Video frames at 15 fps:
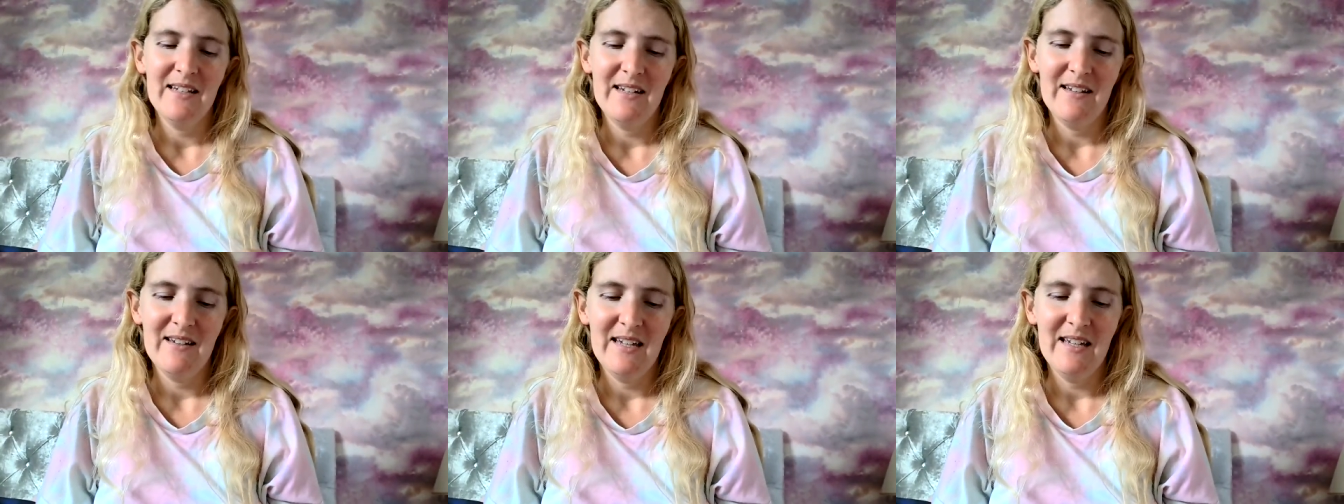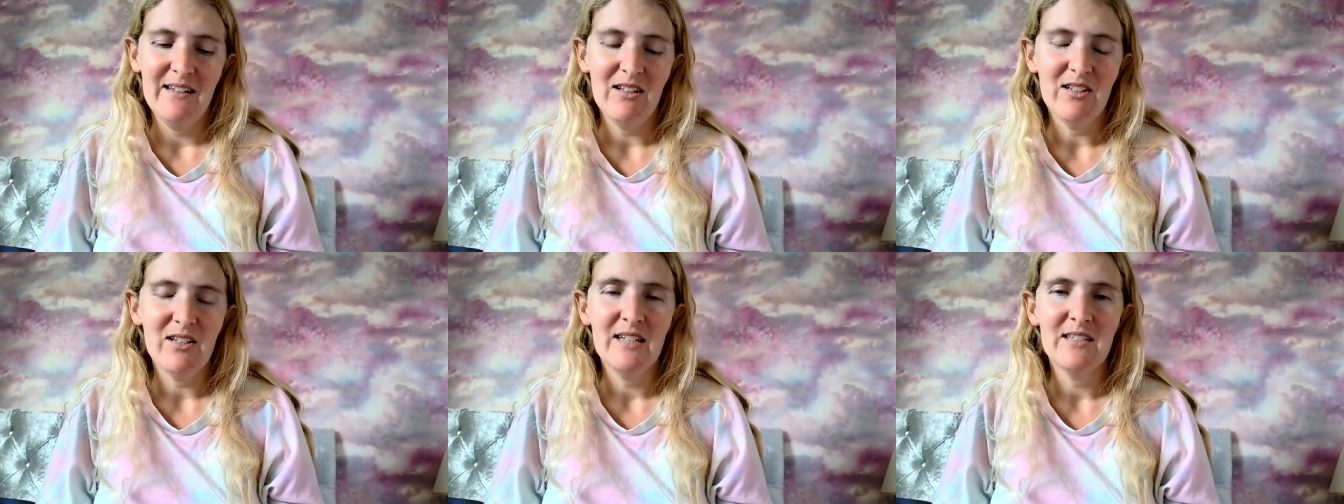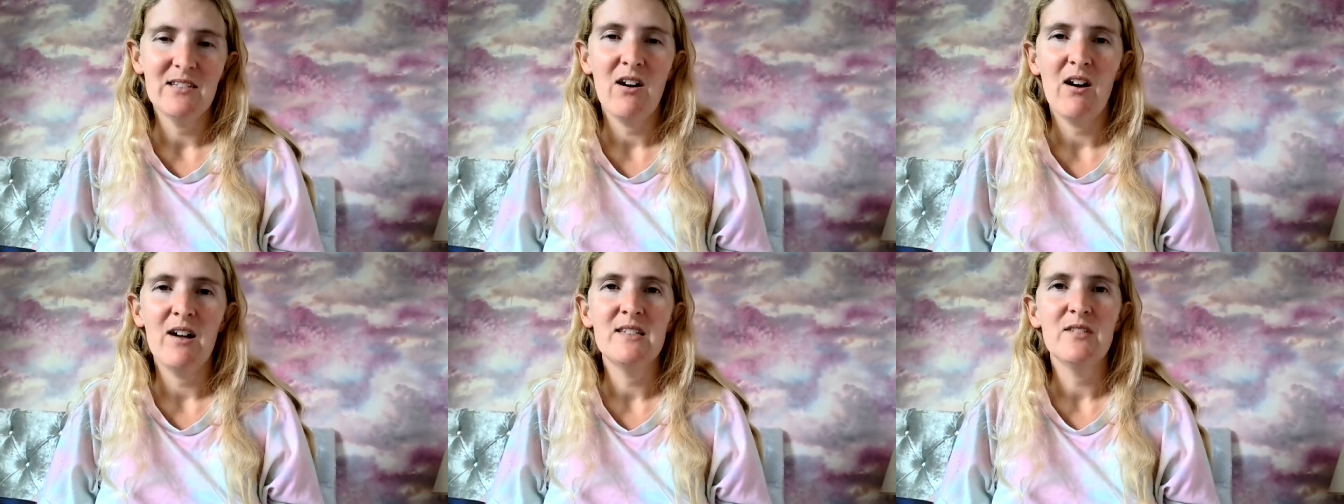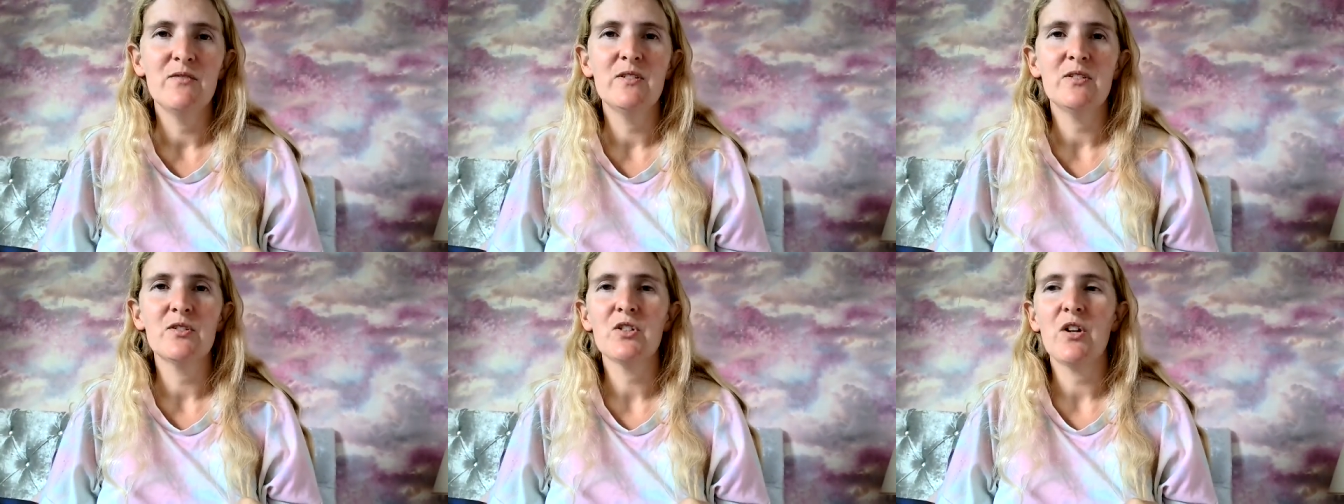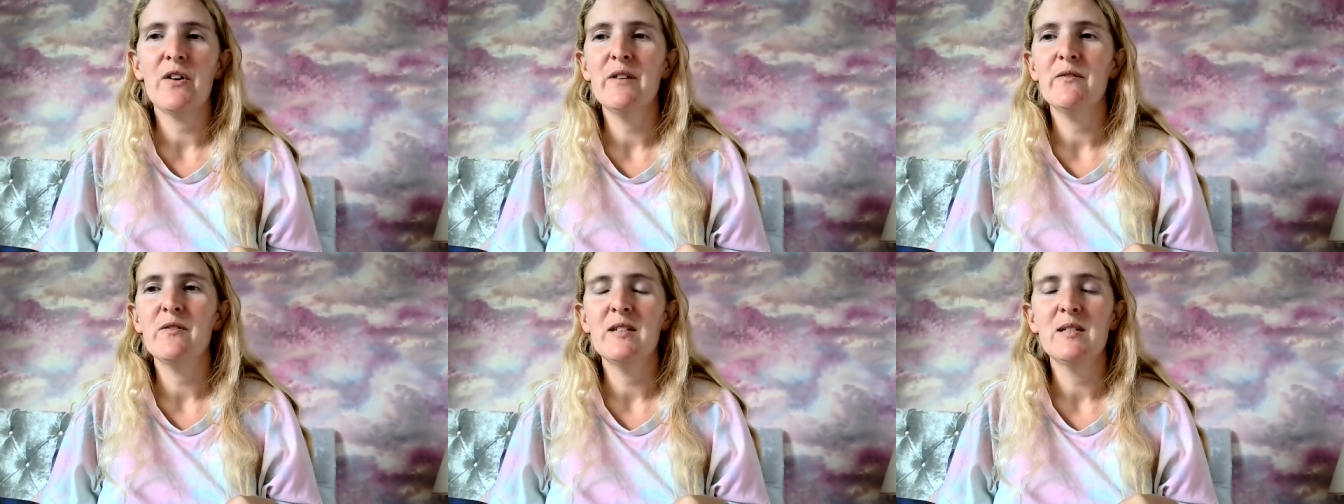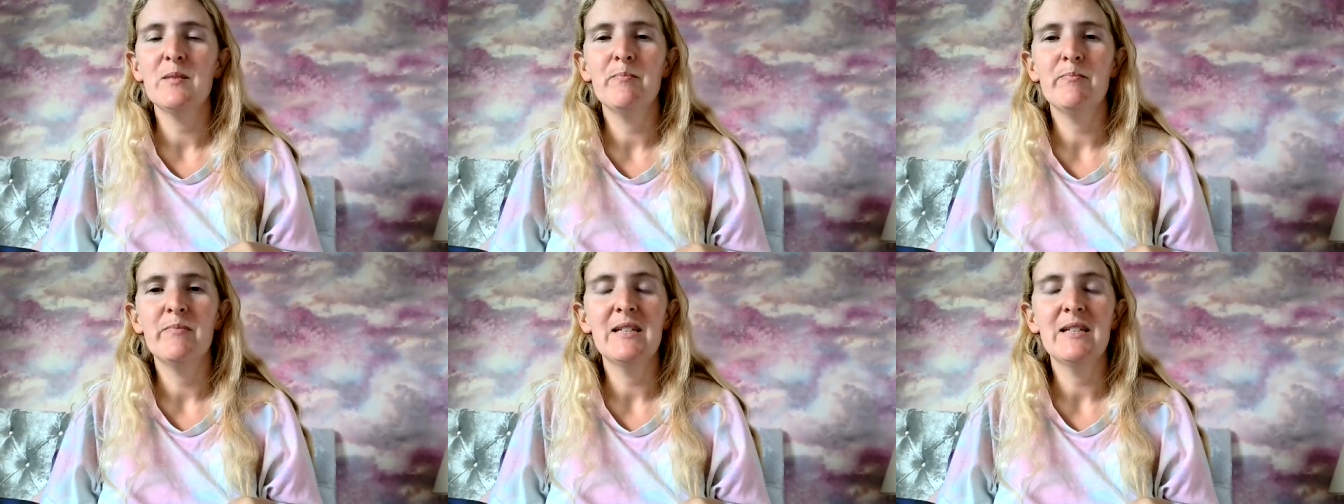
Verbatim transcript: it's it's hard to feel sorry for these